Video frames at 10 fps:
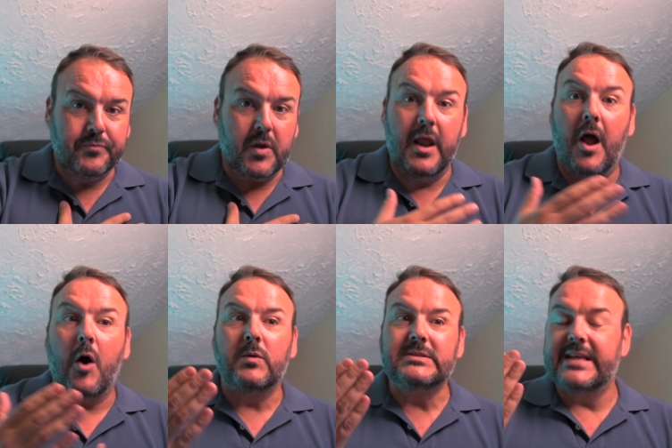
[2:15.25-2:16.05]
and I
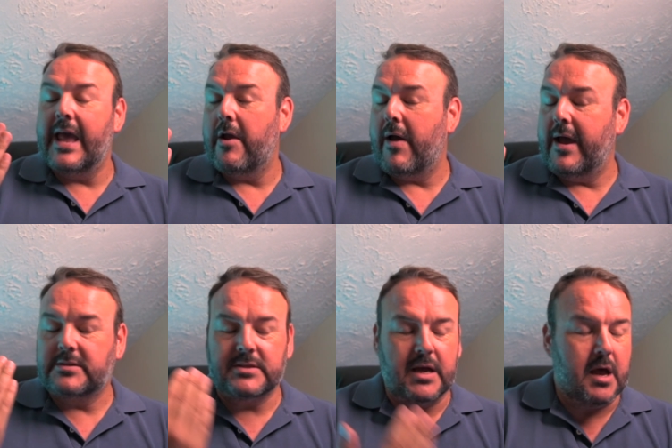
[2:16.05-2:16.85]
was there
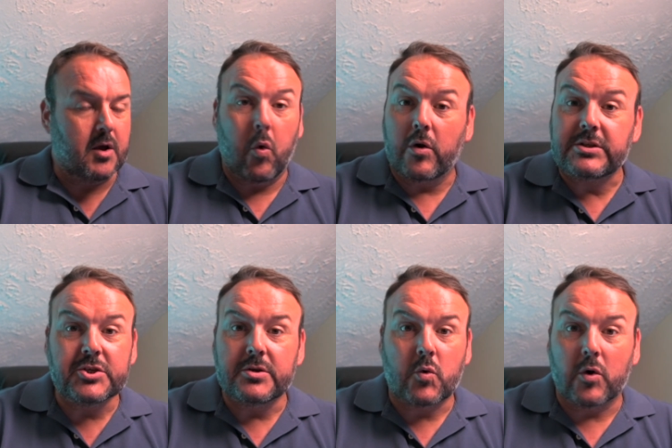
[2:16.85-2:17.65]
at
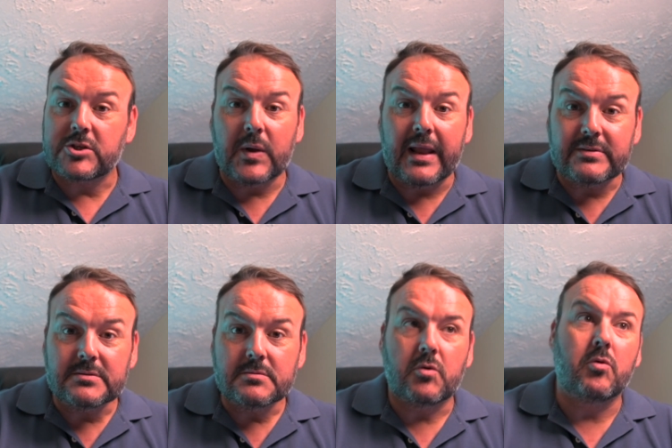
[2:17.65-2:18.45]
quarter to
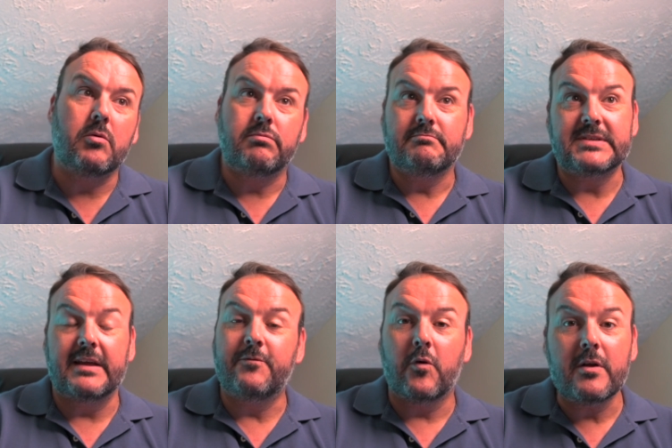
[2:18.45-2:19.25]
11 or
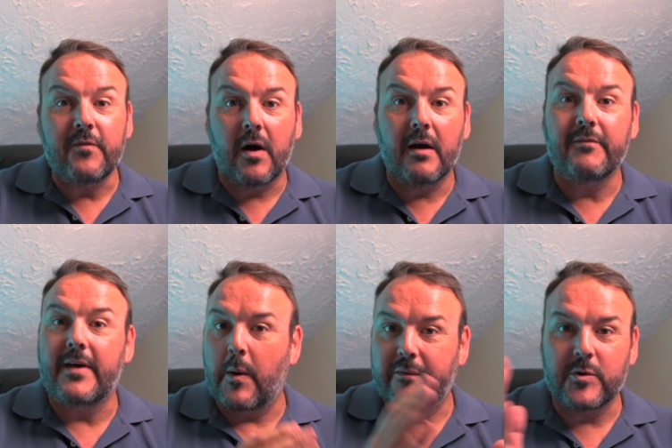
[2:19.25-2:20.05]
10:45,
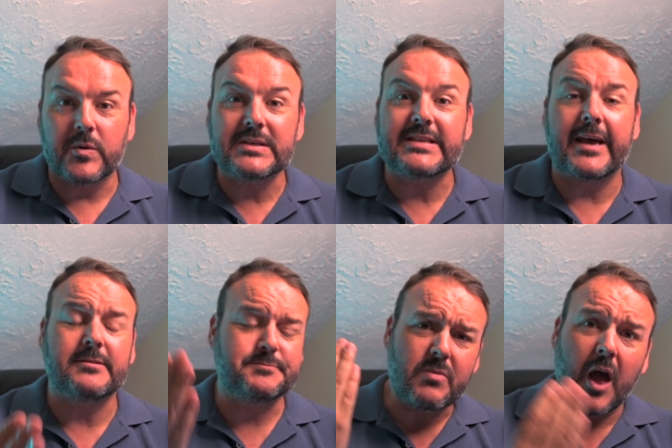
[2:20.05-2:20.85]
however you want to say it.